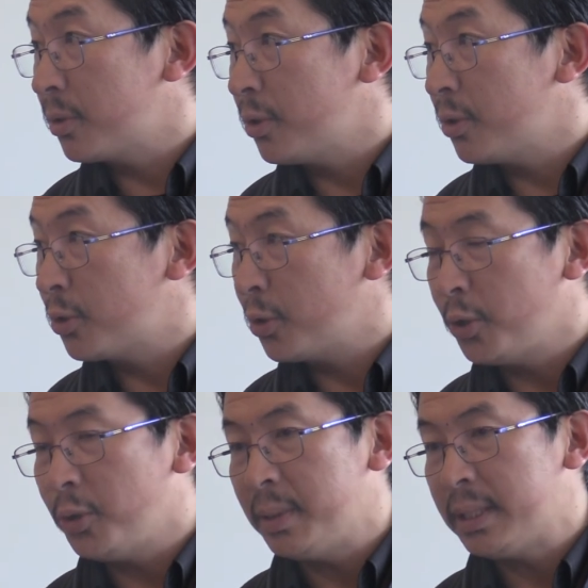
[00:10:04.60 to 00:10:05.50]
So you
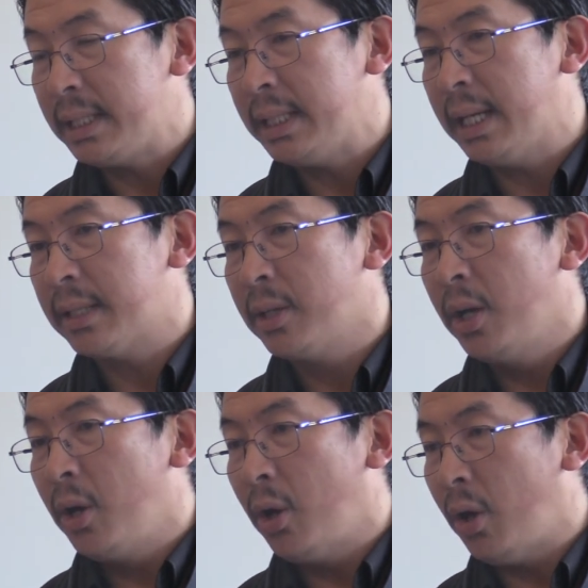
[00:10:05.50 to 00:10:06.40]
will see that
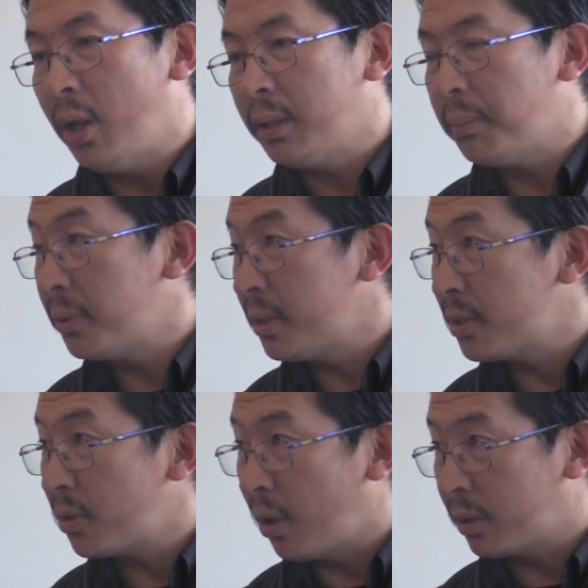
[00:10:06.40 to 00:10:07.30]
all the Bhutanese
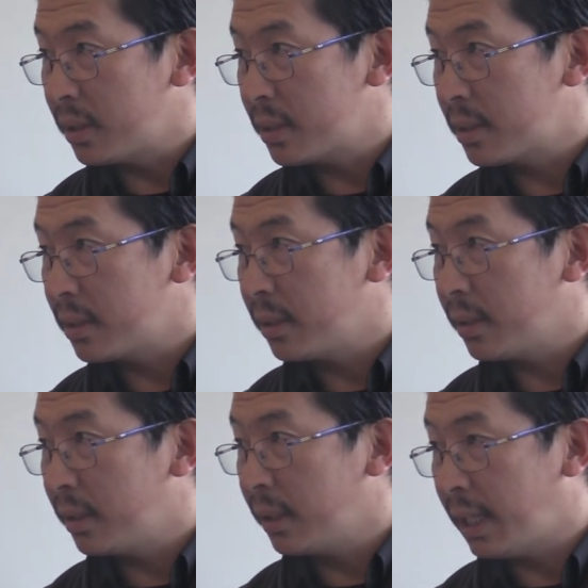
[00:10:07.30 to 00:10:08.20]
authors
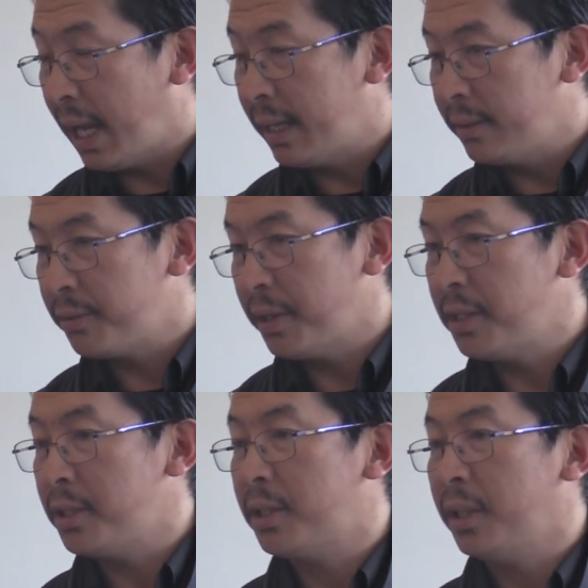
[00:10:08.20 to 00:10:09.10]
can
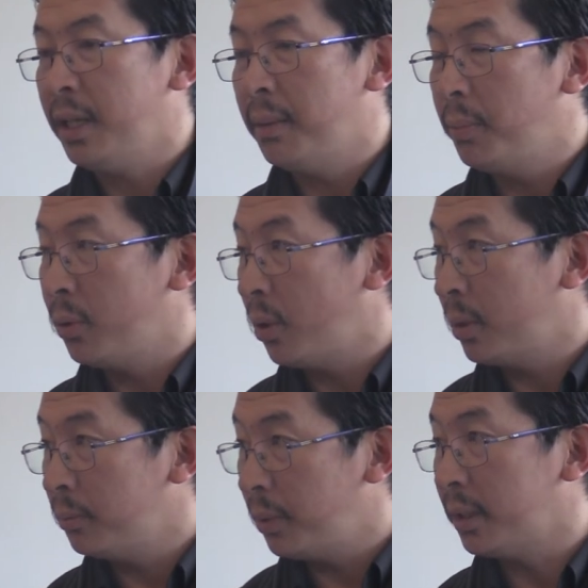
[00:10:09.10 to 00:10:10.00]
register their book on
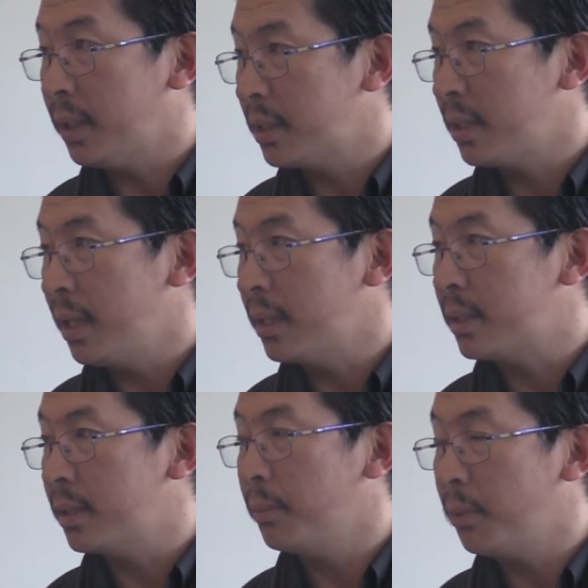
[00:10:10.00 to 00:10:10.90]
Bookness at
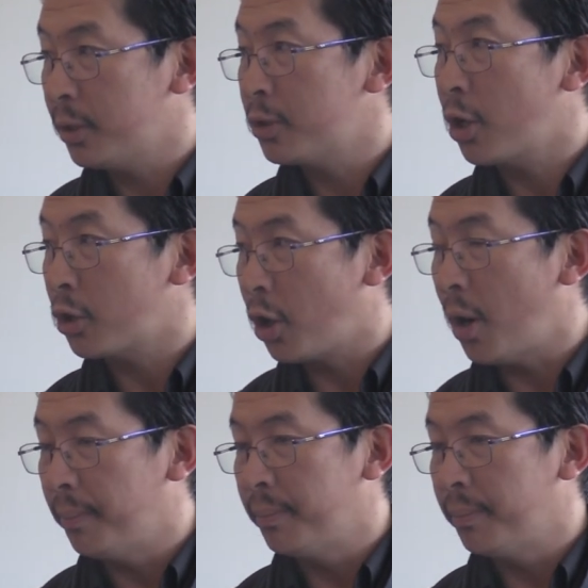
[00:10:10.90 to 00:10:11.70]
bookness.com.